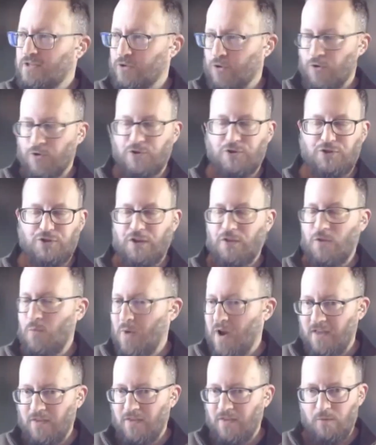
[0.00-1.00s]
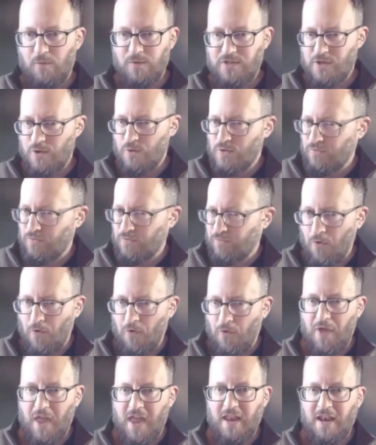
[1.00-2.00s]
search in the way that was
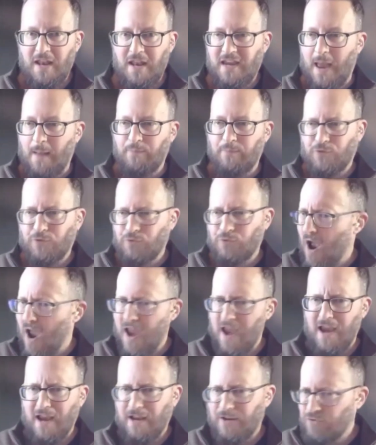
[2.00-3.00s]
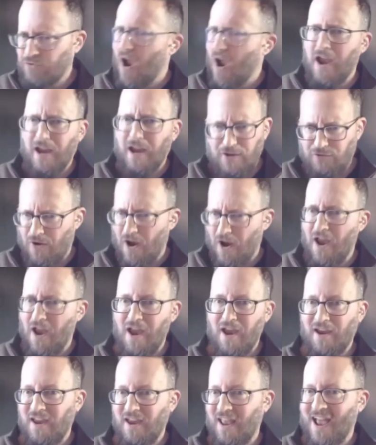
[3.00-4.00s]
useful. And it kept trying and trying and
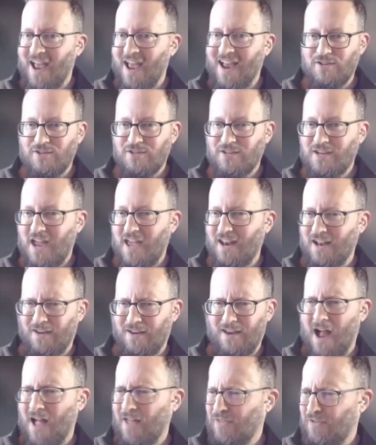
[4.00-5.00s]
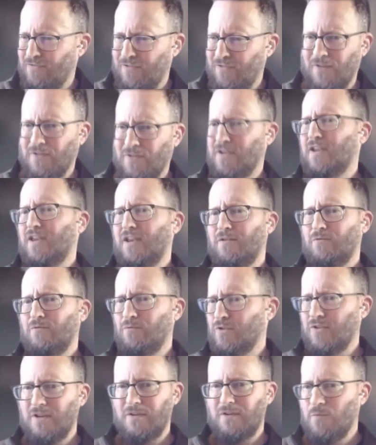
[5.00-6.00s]
trying. And I just kind of got the feeling it
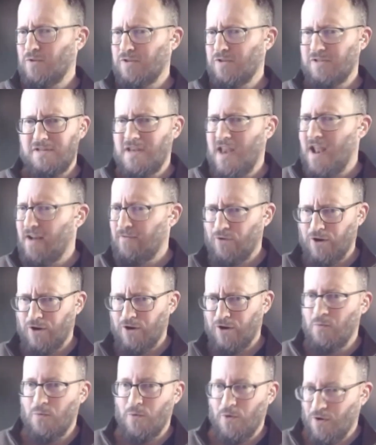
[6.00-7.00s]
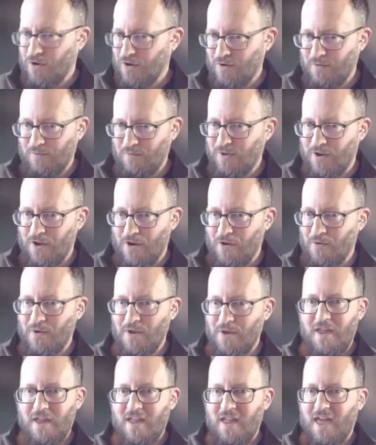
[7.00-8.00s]
really was never going to work,
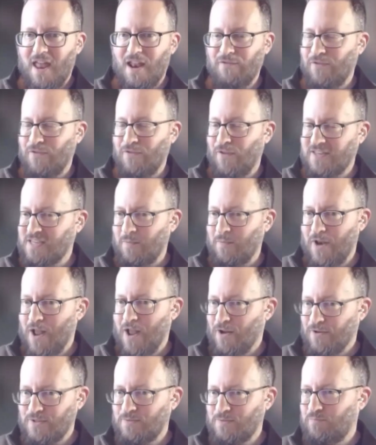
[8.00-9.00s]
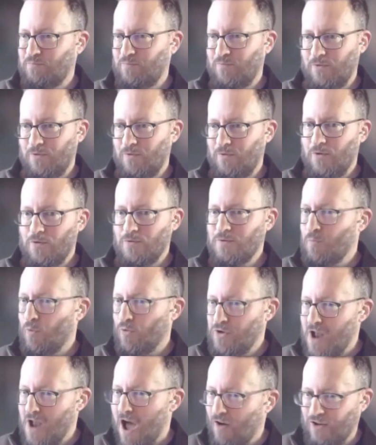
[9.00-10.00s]
and I feel like someone else who's
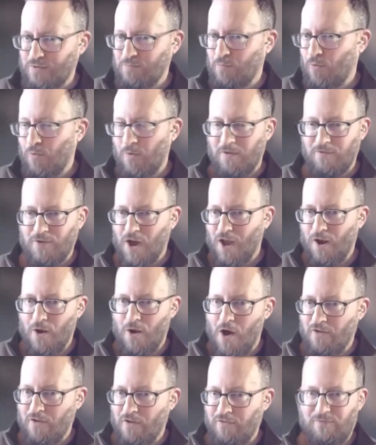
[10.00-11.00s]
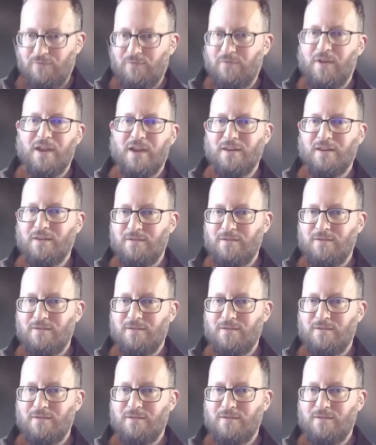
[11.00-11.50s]
more knowledgeable would have cut it off